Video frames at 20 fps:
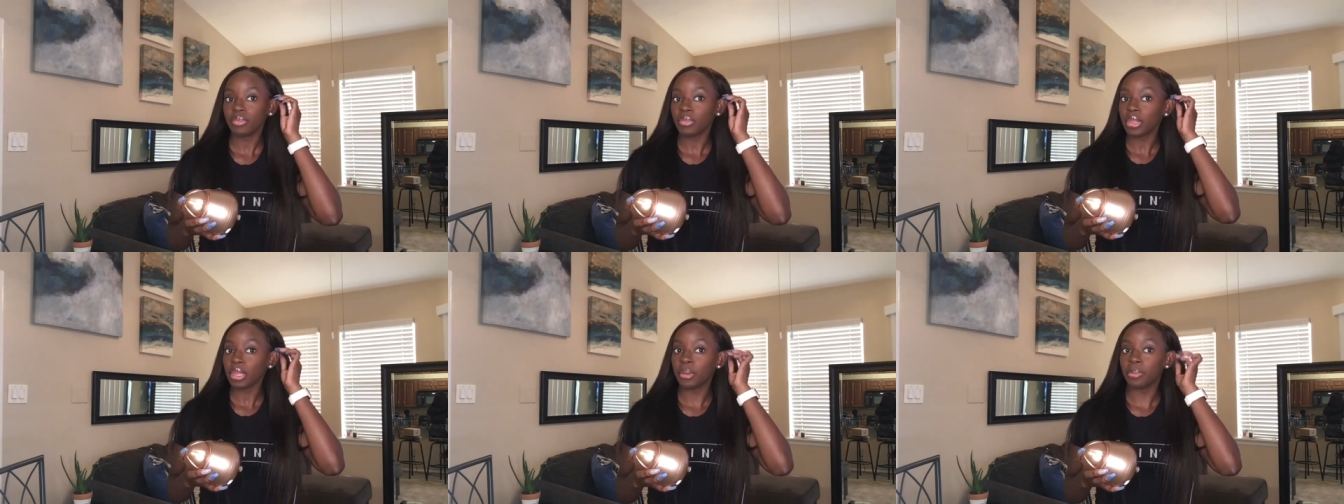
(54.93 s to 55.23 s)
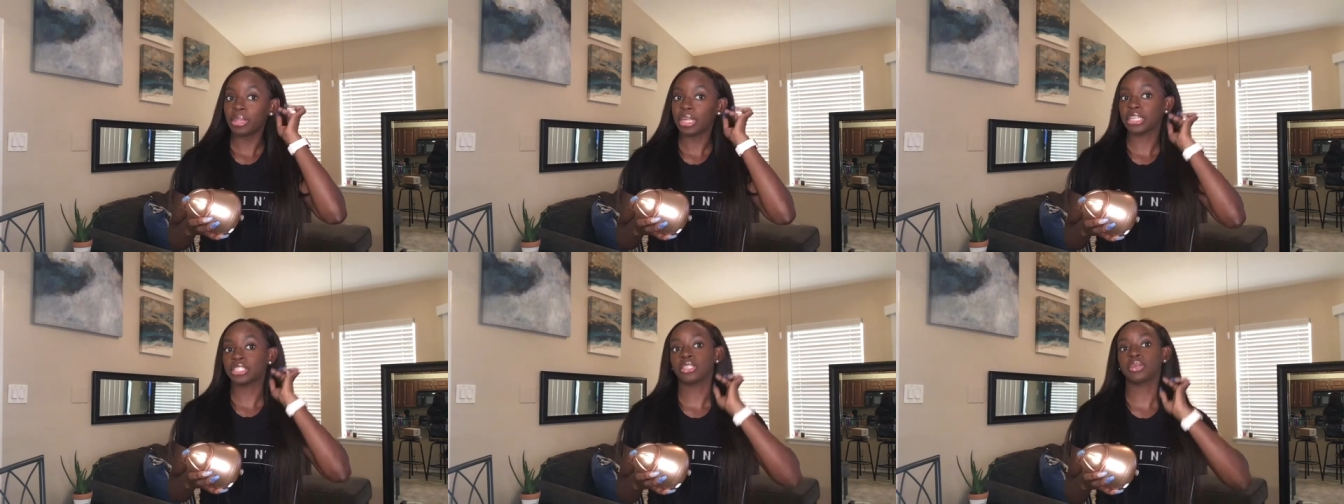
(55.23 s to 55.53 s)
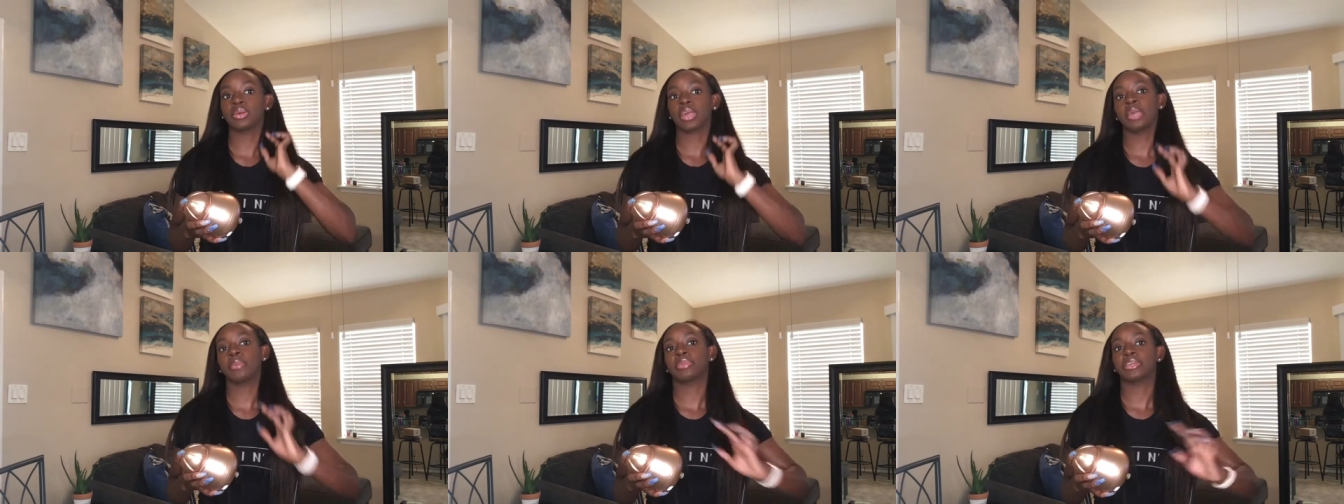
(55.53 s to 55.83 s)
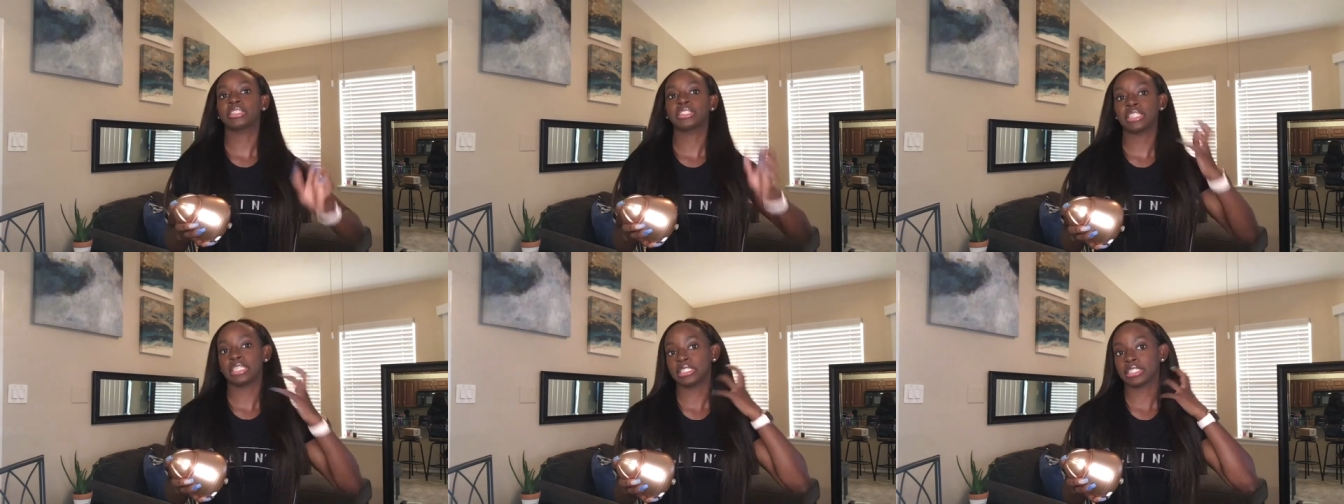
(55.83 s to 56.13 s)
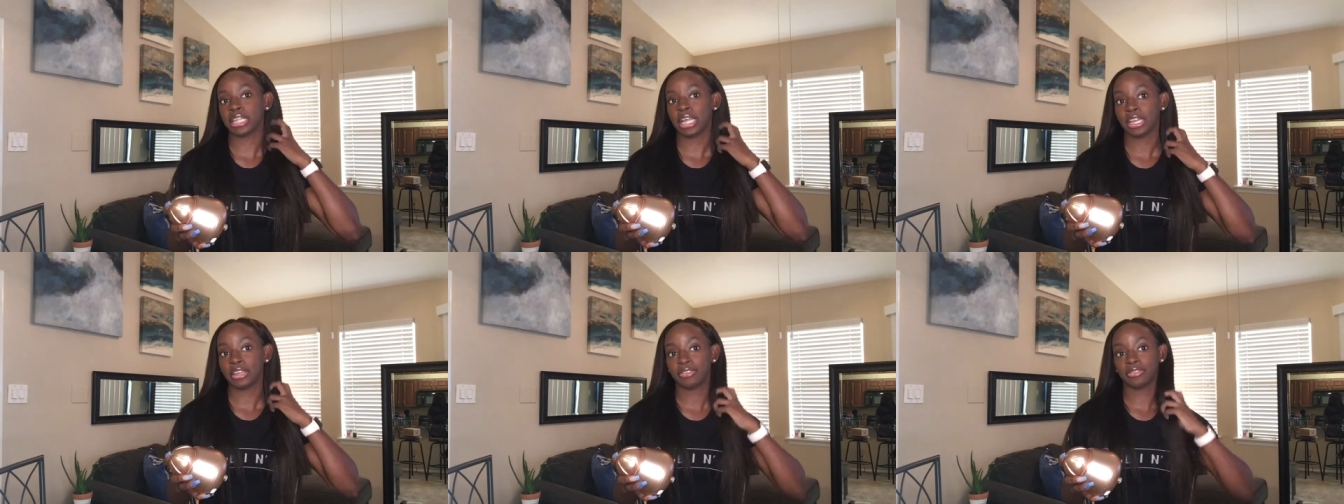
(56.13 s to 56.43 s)
But that's okay because that's
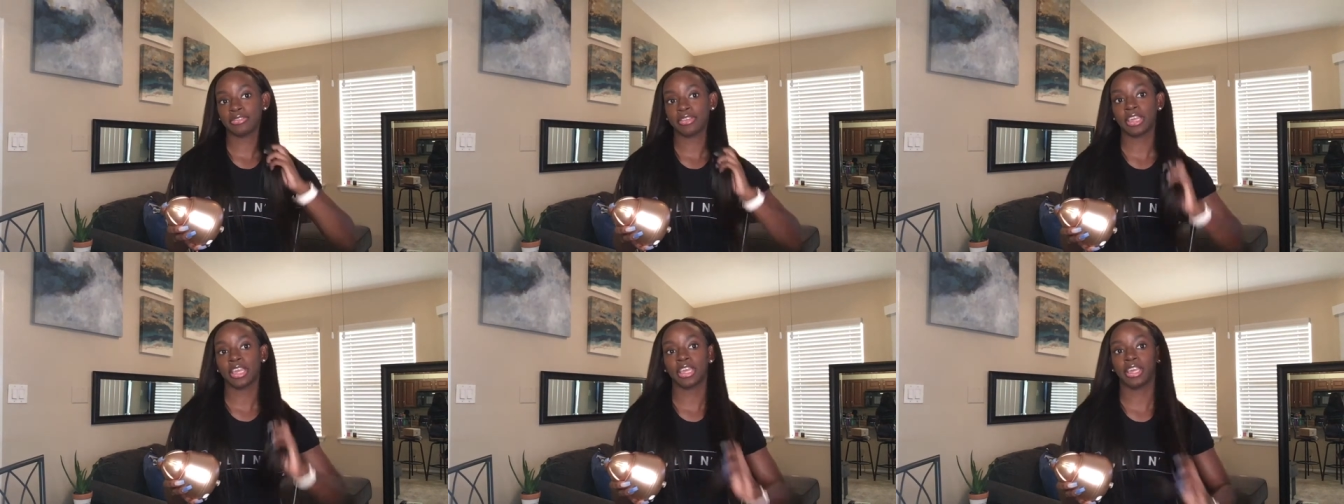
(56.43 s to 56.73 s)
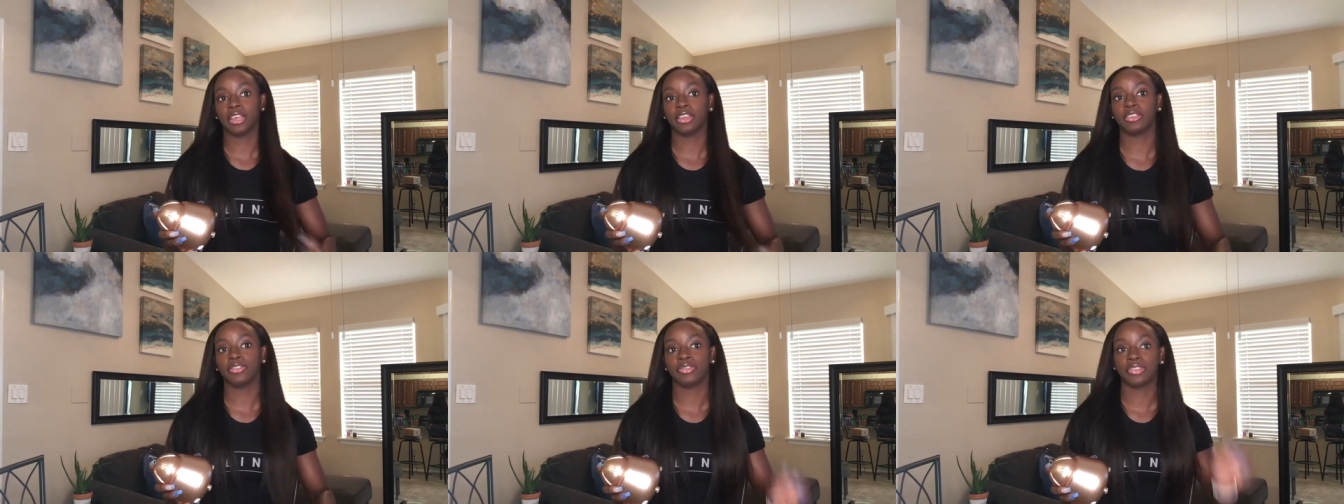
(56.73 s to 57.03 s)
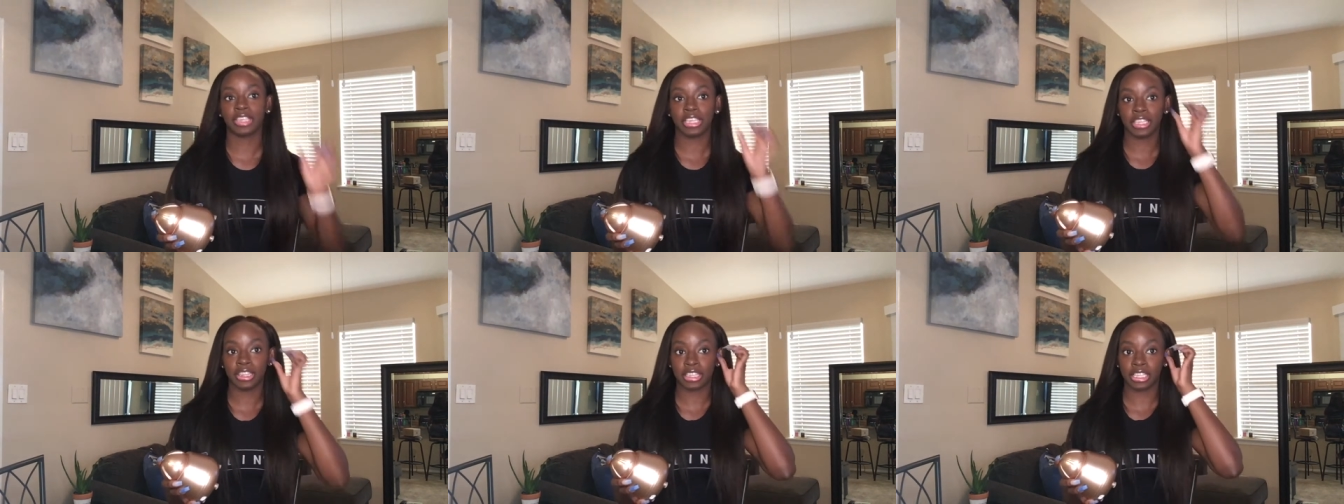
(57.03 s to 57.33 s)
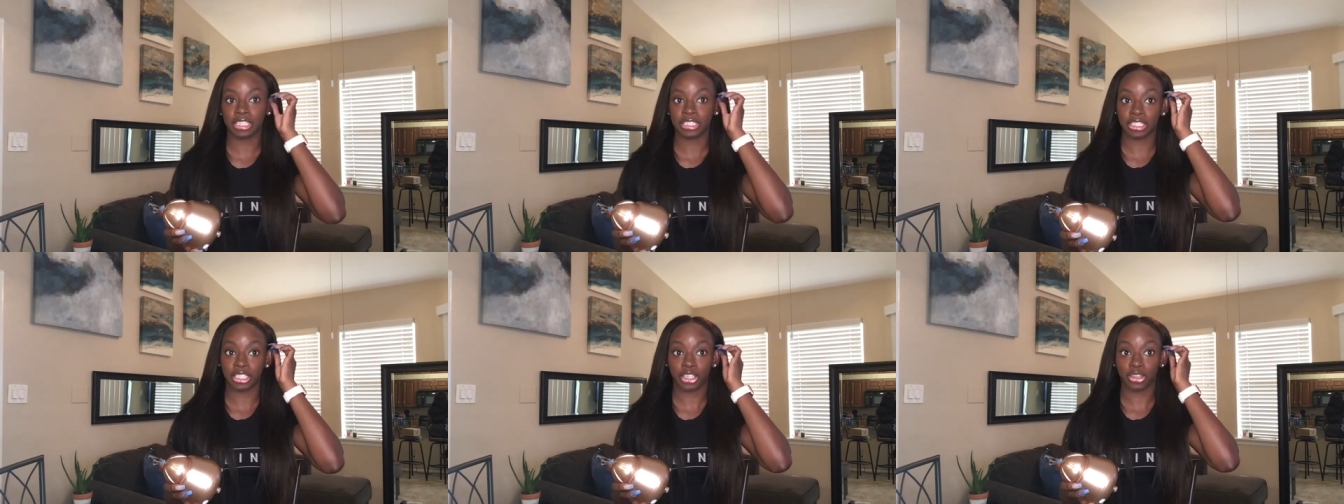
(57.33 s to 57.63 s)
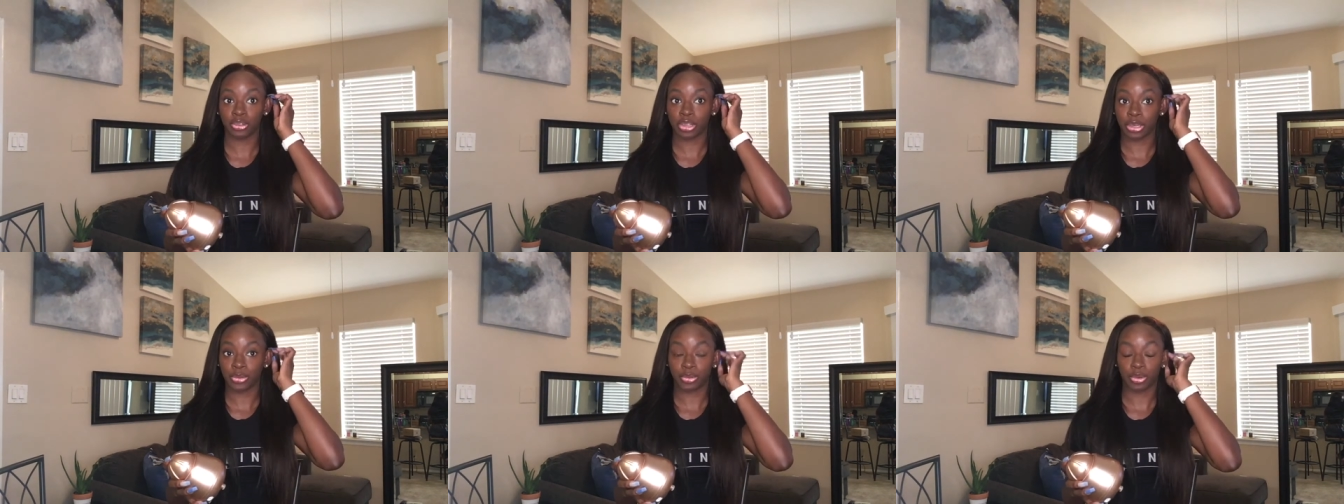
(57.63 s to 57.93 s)
life. And you forget things and you
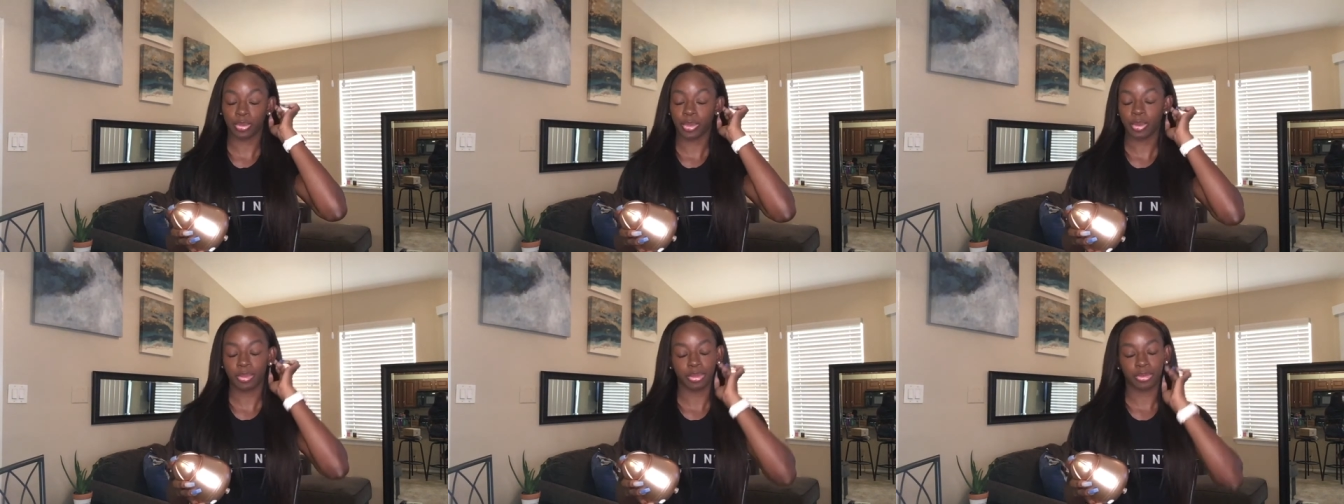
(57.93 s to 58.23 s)
can't remember